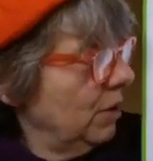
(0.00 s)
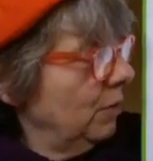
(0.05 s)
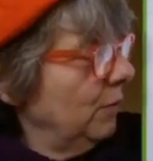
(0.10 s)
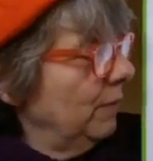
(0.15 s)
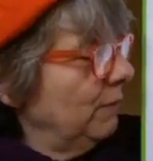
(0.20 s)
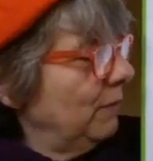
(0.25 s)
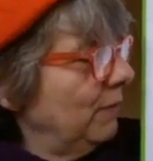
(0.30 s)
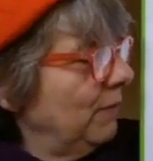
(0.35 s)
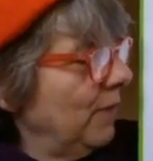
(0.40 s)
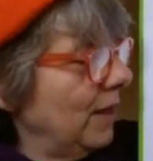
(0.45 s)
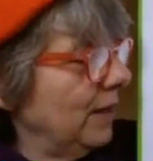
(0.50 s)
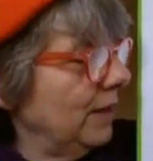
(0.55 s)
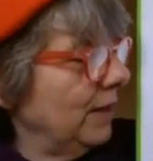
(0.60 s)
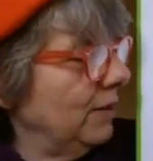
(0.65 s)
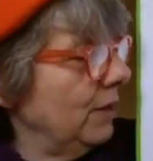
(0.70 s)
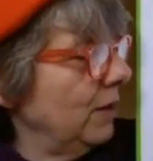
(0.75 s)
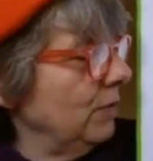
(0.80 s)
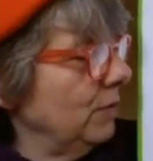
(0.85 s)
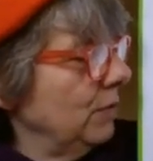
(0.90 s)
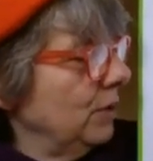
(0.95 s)
we provided
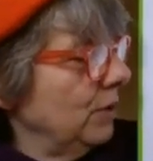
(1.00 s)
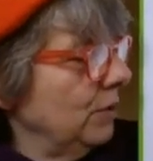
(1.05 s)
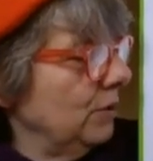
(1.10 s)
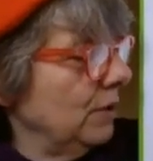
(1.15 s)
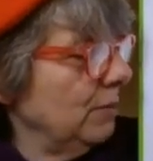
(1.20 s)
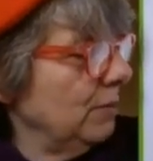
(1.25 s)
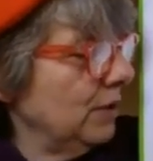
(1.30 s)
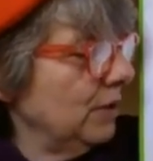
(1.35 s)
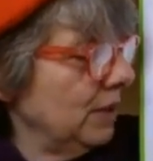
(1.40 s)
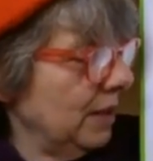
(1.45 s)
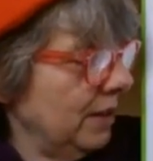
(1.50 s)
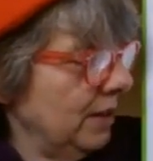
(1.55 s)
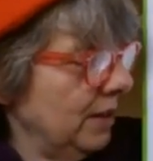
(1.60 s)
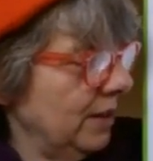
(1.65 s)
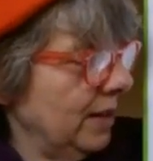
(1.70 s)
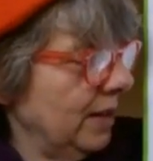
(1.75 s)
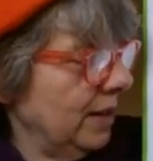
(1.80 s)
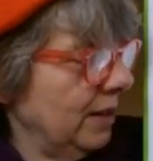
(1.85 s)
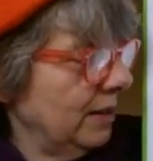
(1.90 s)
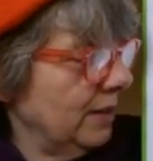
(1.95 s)
those two numbers and the
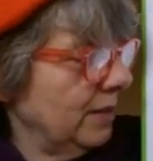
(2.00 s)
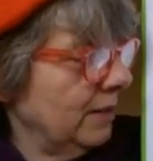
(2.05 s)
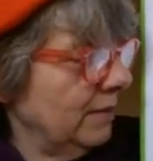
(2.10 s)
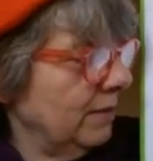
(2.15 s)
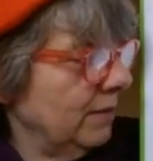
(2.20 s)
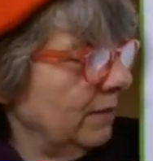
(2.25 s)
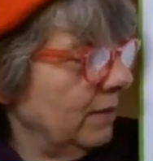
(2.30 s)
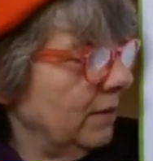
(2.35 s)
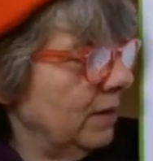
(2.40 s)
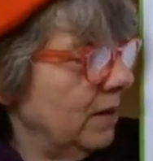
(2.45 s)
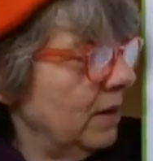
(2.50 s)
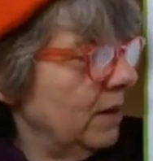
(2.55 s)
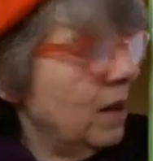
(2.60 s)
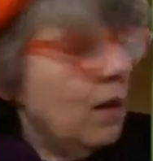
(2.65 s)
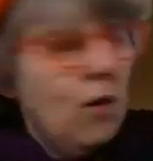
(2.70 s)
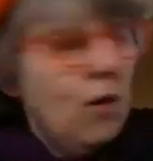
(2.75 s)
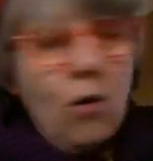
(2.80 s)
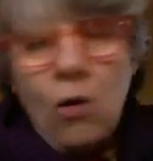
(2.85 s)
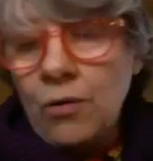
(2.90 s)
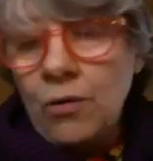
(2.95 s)
6.
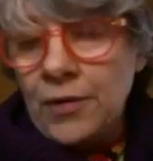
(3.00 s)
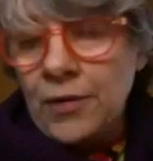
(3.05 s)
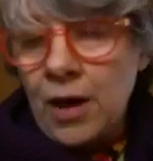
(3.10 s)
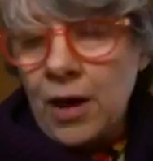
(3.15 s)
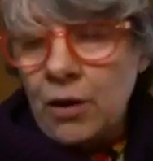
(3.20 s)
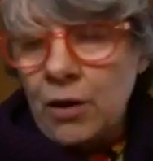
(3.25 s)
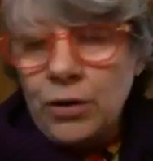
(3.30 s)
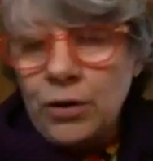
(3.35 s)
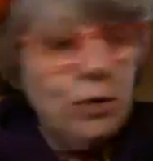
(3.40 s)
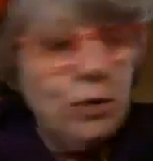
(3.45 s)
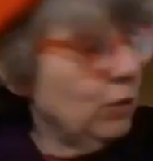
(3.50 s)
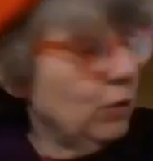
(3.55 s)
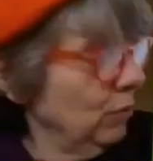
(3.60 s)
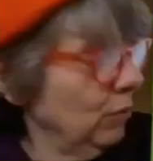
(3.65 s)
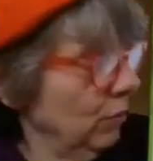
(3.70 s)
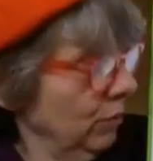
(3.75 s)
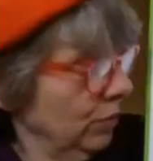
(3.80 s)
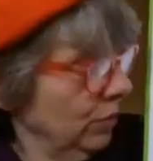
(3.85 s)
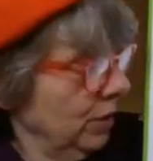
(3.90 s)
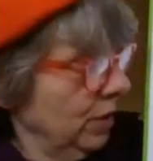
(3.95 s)
Although you could
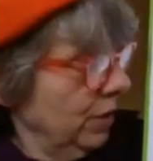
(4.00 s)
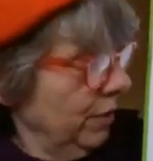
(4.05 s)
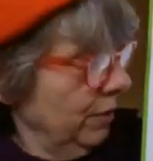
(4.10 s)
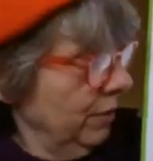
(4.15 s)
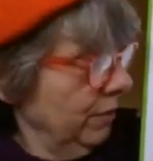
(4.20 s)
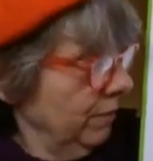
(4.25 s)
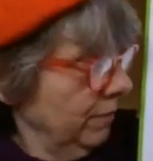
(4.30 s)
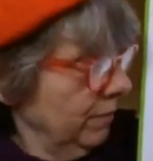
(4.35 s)
also